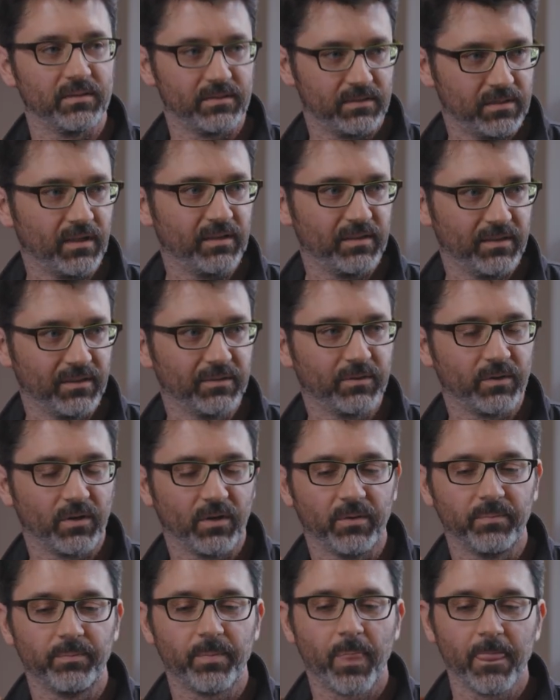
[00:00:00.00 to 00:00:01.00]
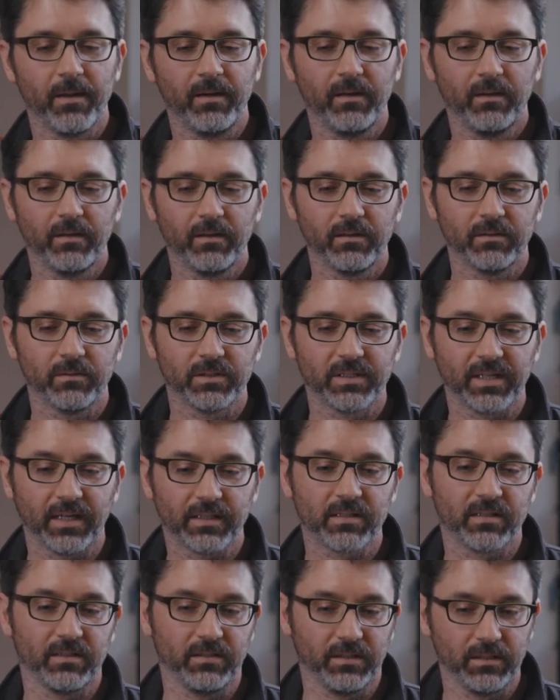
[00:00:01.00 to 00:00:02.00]
started on Chrome was
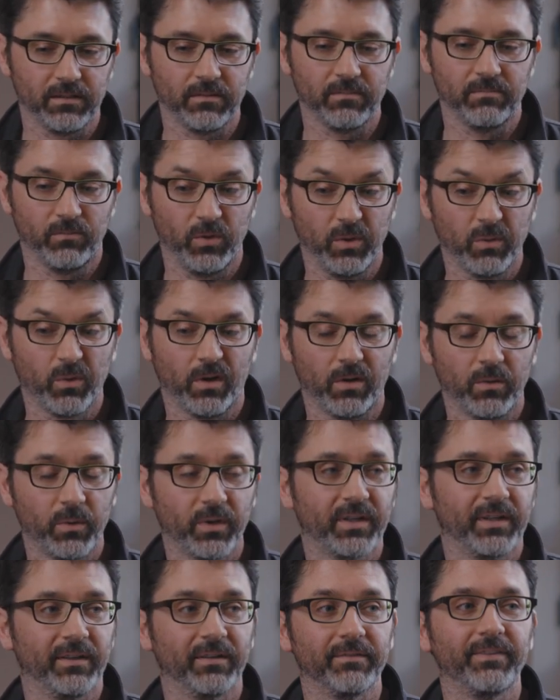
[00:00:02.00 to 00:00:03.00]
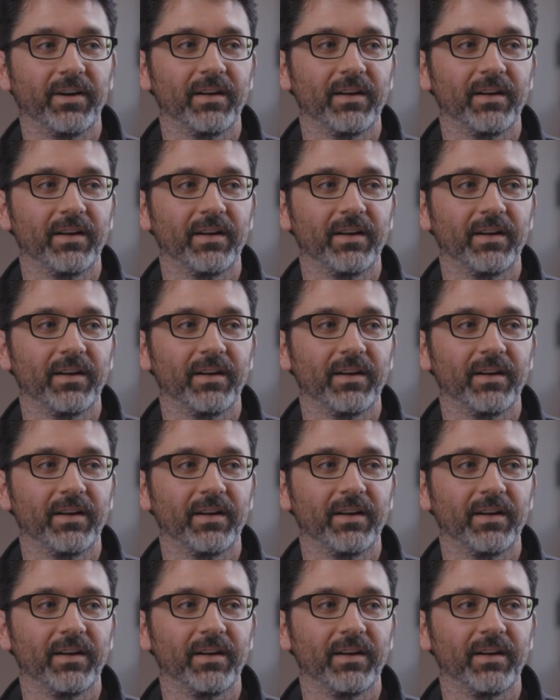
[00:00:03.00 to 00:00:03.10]
actually, we were all working on